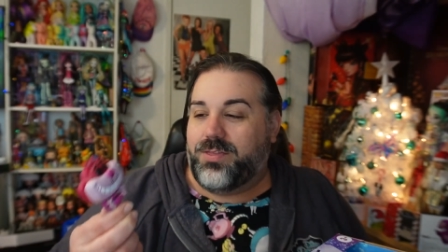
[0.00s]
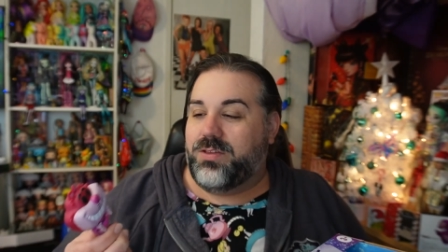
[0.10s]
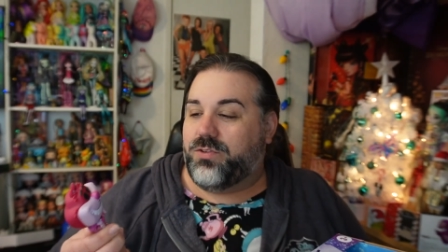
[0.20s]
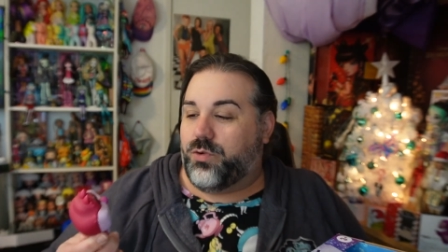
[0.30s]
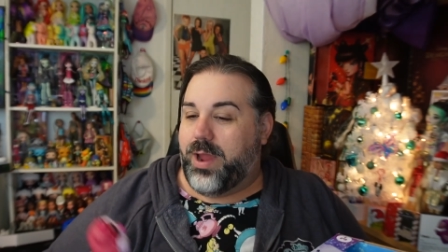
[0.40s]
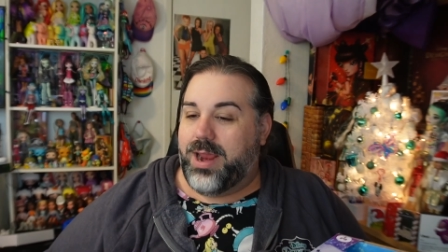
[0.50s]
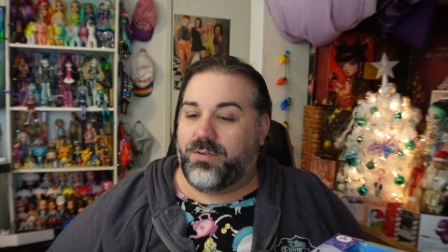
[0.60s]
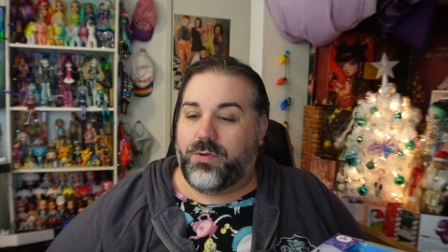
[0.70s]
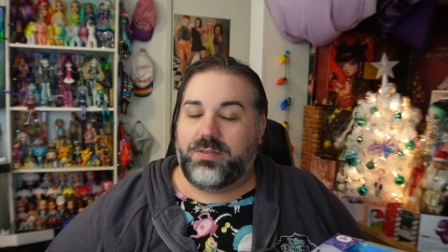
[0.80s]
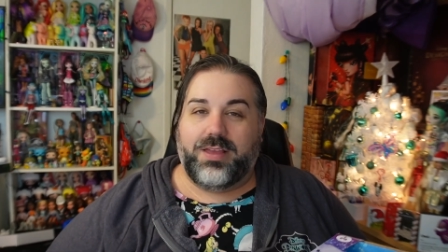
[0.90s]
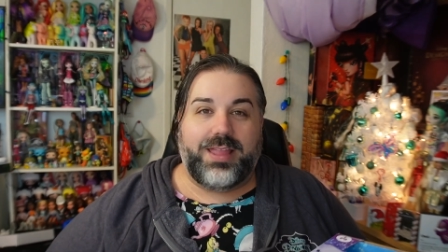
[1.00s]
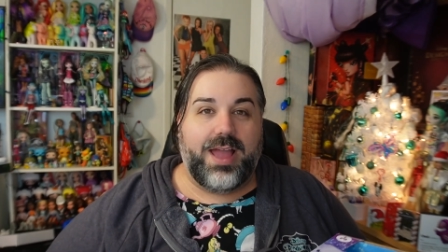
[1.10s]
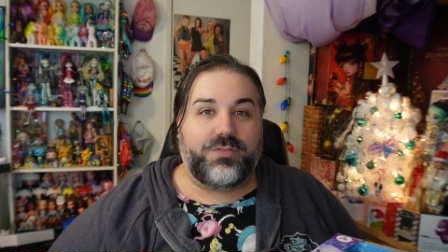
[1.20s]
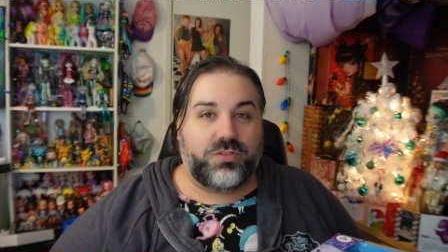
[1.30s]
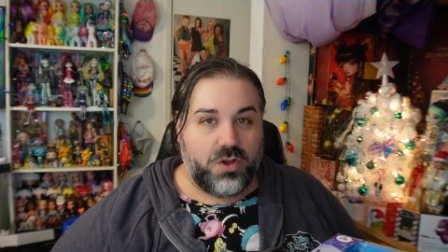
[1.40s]
these creative ones like they
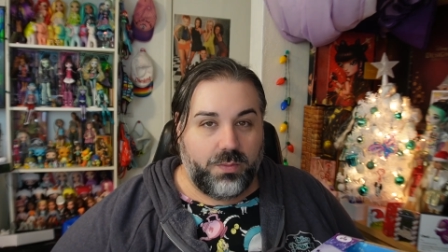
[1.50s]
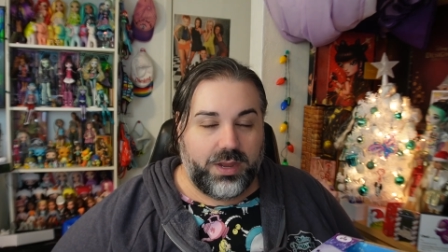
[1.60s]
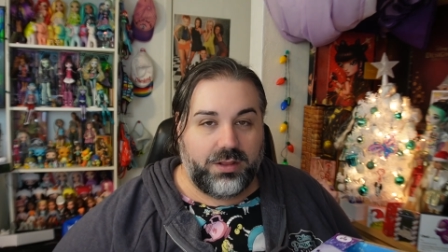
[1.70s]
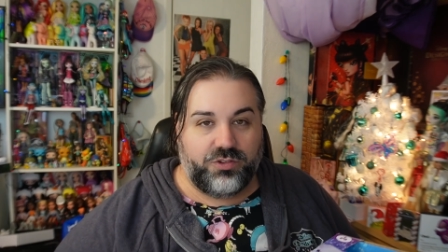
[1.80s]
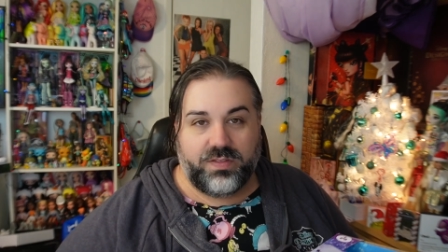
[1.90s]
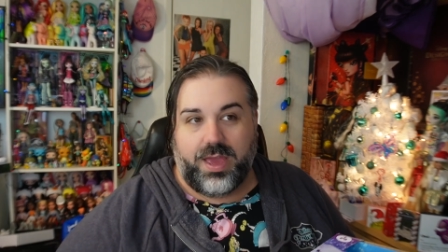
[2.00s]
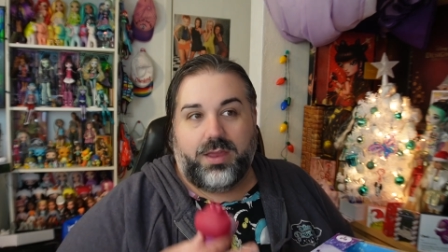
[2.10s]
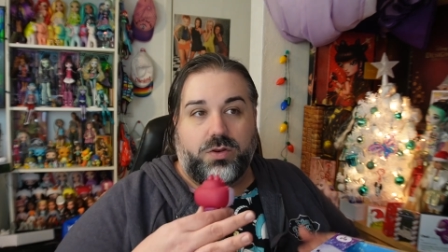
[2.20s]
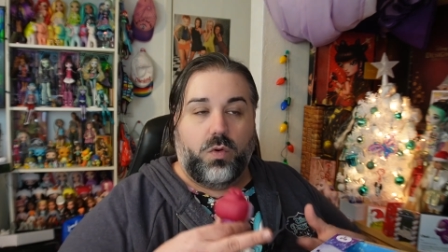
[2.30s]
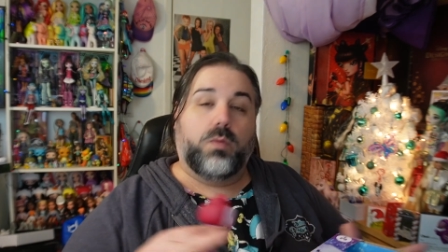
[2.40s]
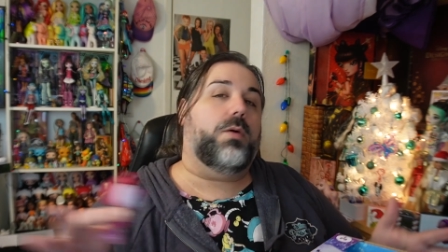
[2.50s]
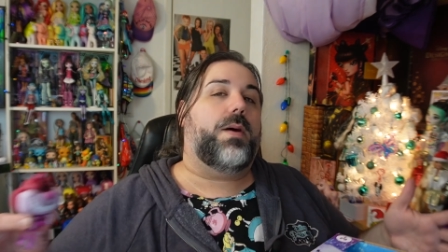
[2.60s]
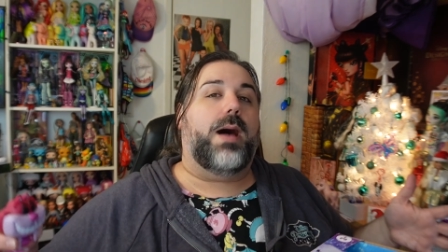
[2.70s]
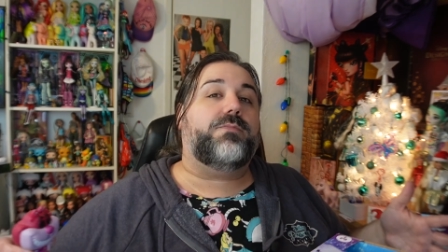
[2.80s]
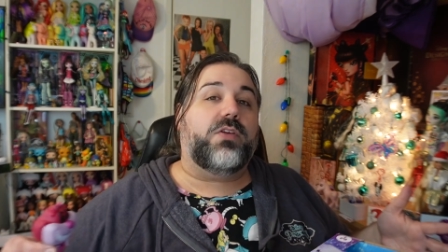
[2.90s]
have so many just like normal
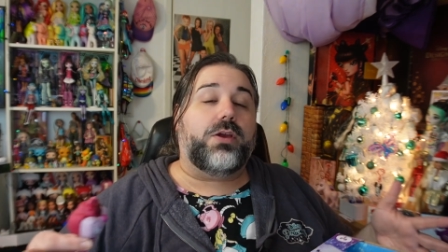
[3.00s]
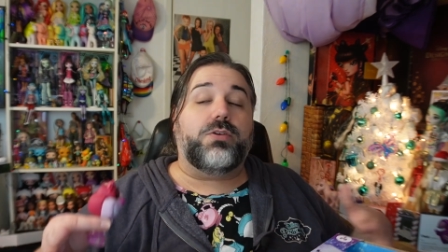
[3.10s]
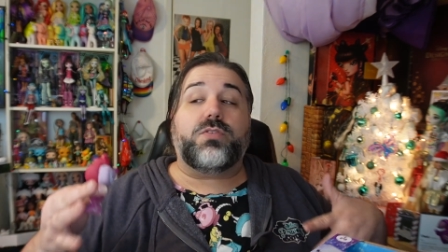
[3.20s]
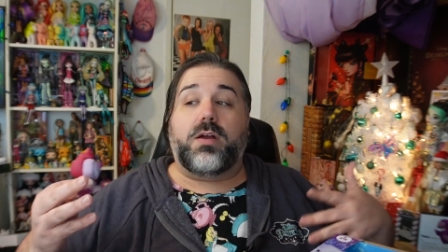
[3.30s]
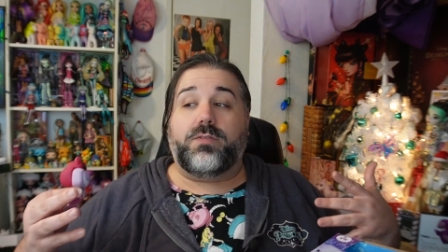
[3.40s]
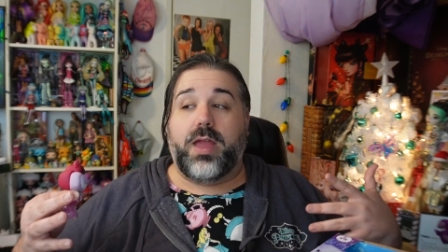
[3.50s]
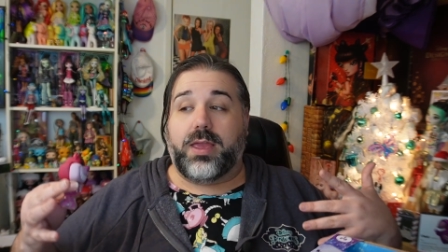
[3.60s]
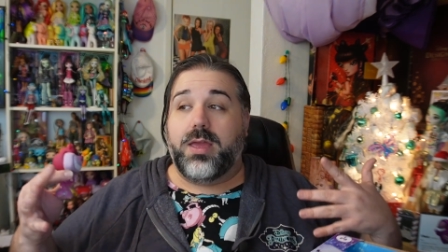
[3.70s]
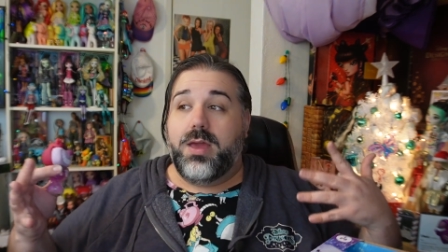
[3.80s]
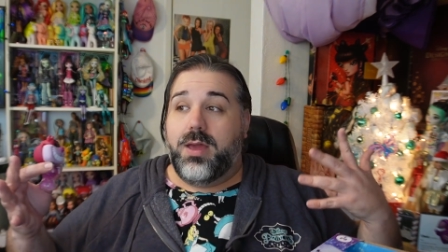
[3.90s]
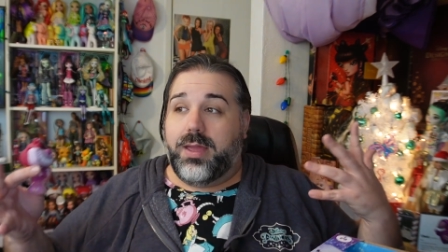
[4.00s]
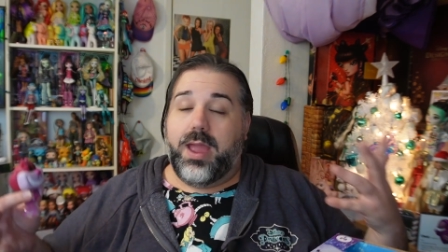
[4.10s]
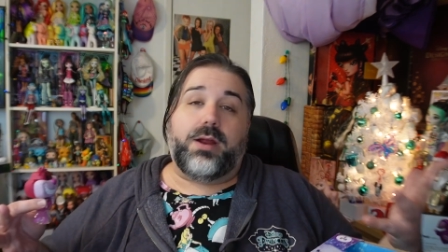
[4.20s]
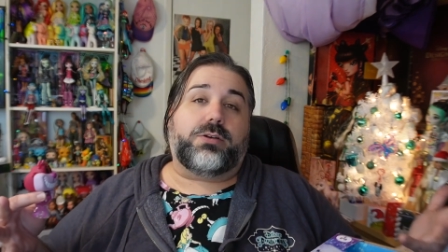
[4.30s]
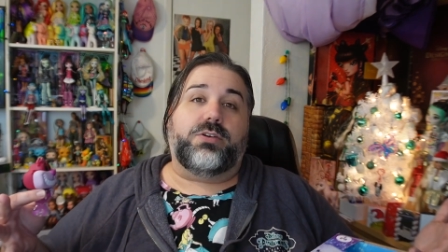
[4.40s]
pop figures of like
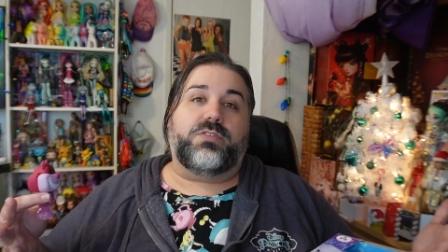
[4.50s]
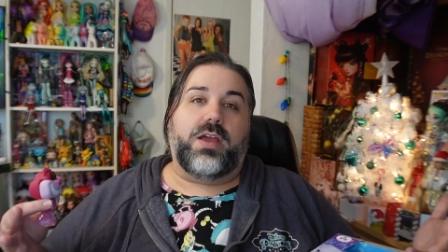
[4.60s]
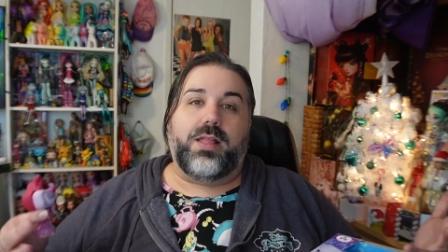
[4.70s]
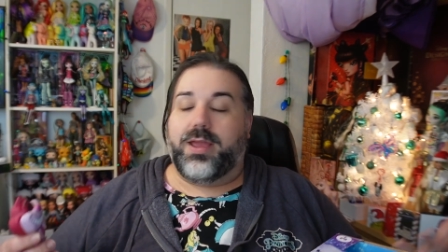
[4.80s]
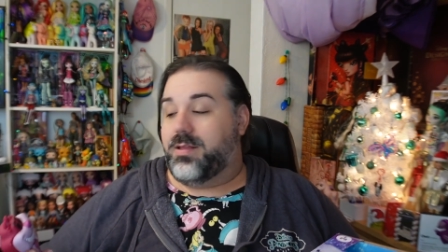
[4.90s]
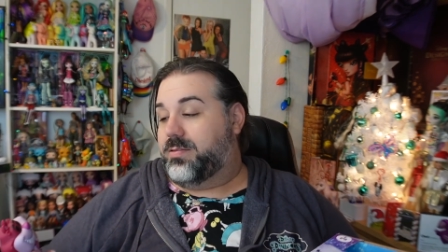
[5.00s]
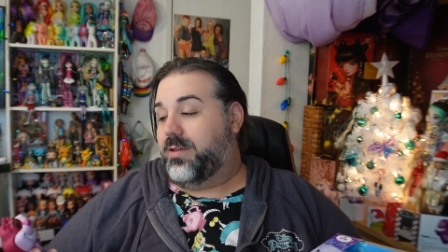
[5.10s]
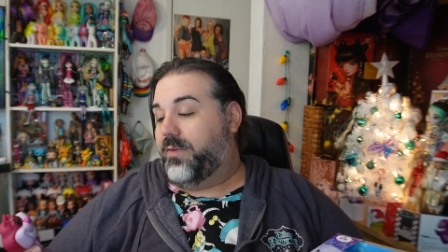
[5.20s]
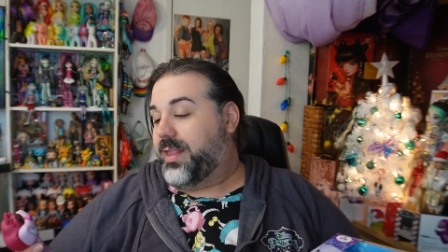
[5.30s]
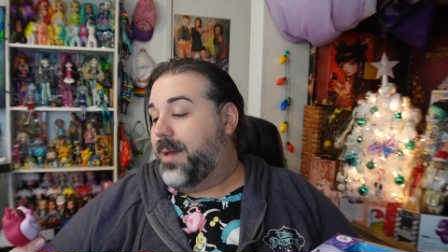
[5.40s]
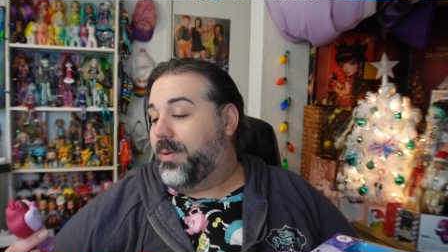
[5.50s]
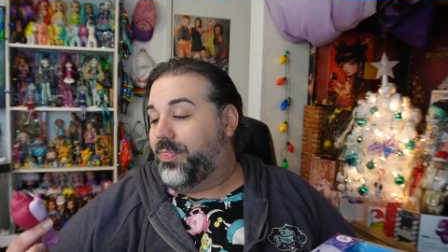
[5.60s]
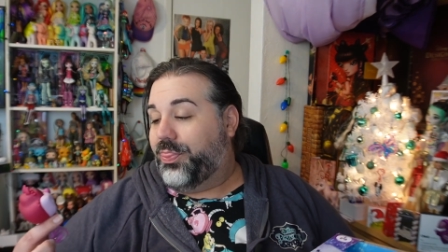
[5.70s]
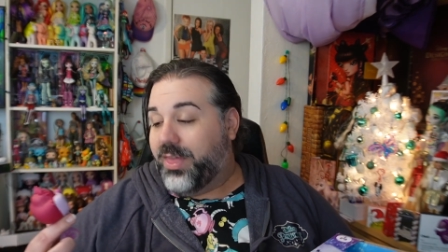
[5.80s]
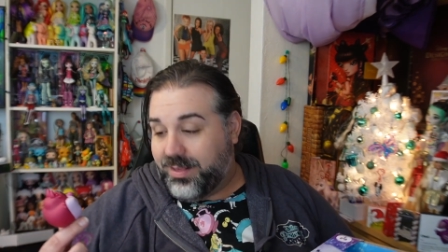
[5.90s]
characters i like and stuff like that but
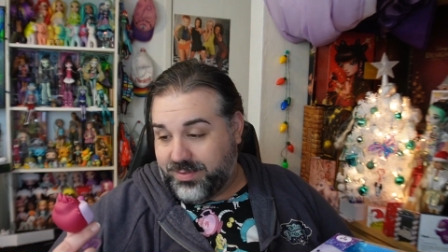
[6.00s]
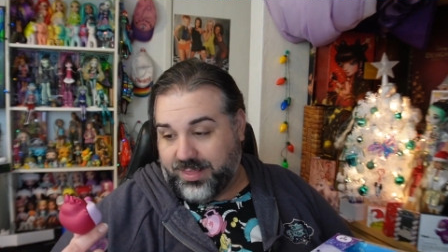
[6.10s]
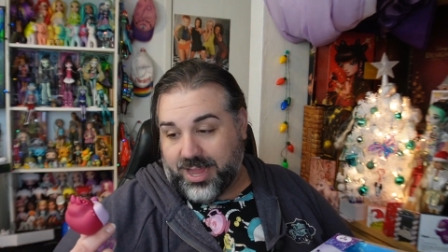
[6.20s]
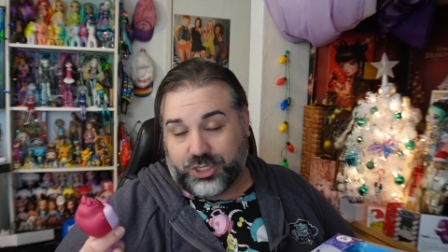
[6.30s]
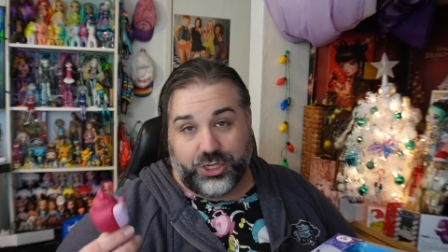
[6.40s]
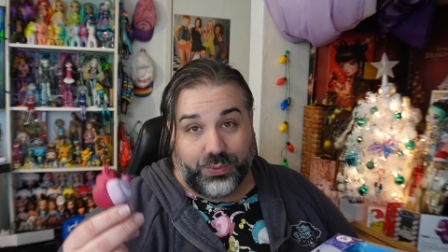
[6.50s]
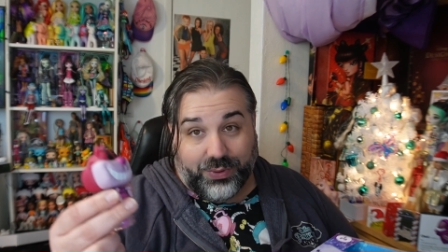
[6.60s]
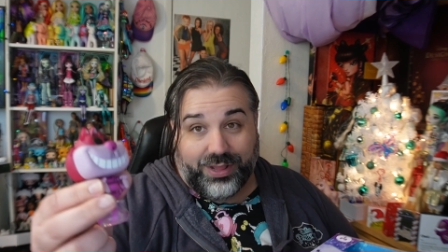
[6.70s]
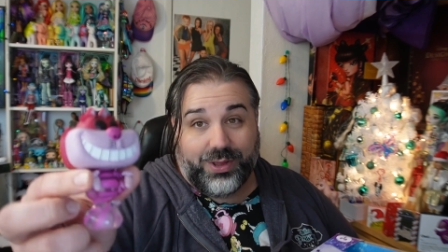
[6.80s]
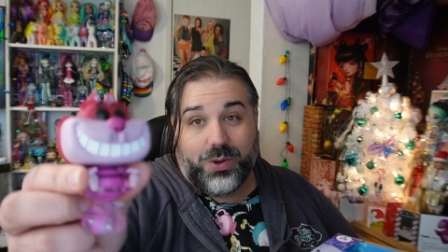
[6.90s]
this is actually really